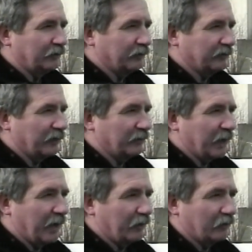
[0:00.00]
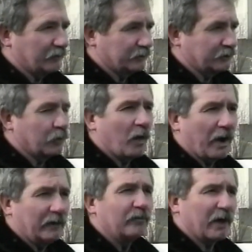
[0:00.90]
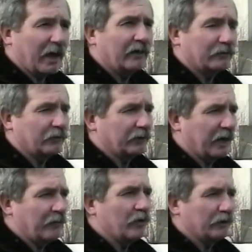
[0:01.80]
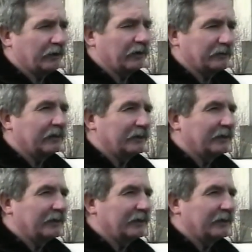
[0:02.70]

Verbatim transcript: to have come down over such a wide path through a neighborhood and,